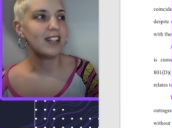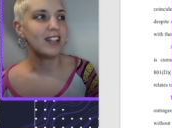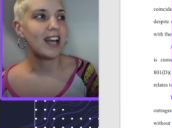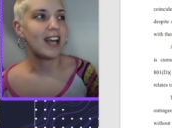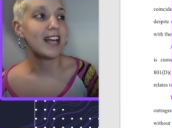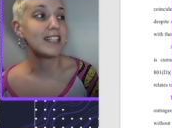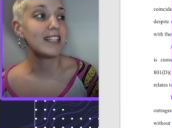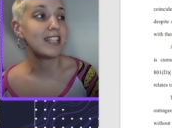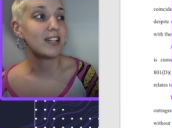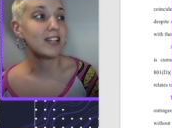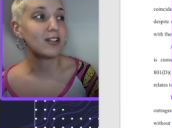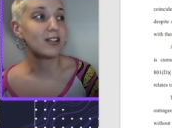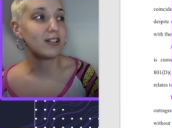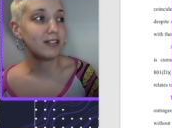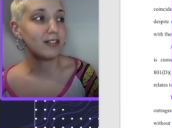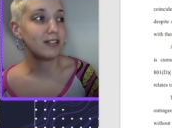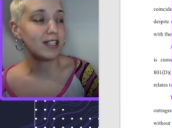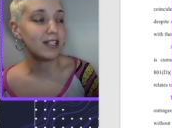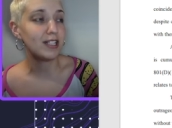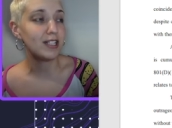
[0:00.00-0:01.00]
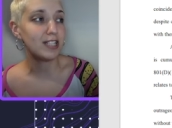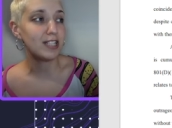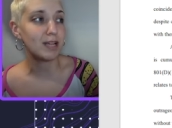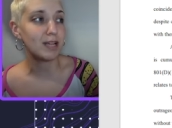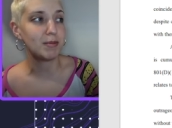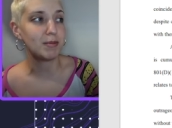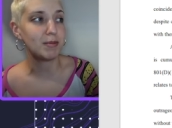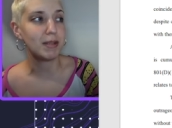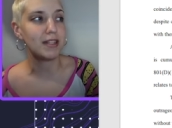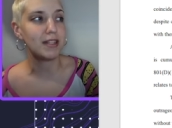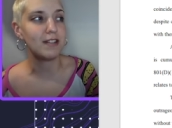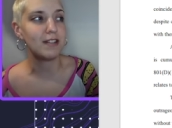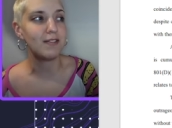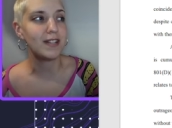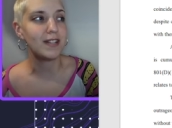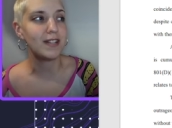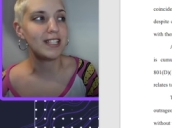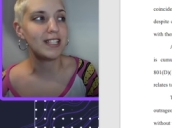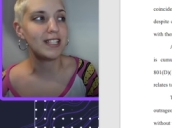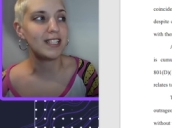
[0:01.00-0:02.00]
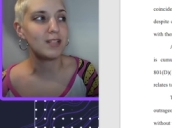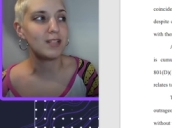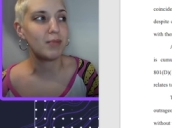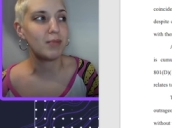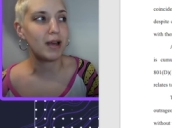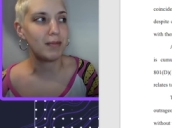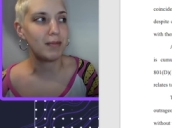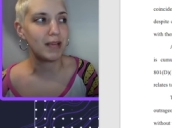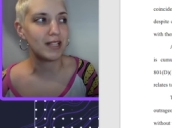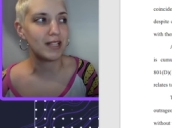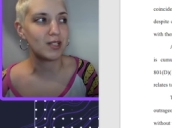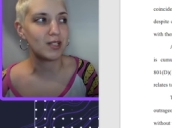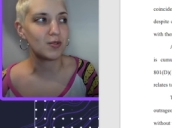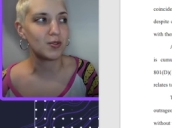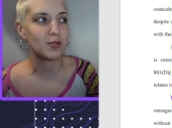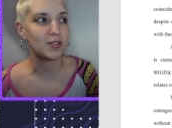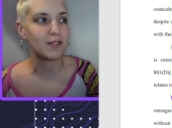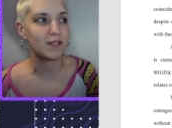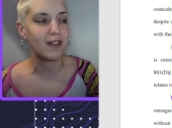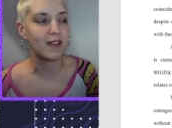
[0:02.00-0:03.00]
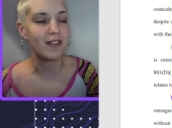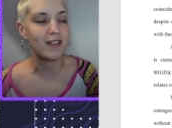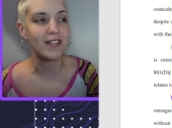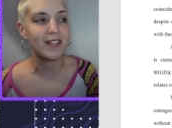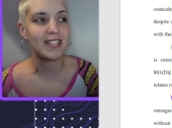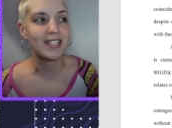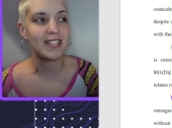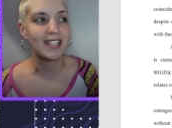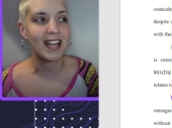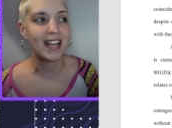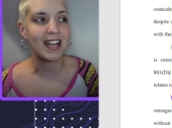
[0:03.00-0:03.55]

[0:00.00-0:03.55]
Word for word: as they are clearly attempts by the defendants to bypass the rules of evidence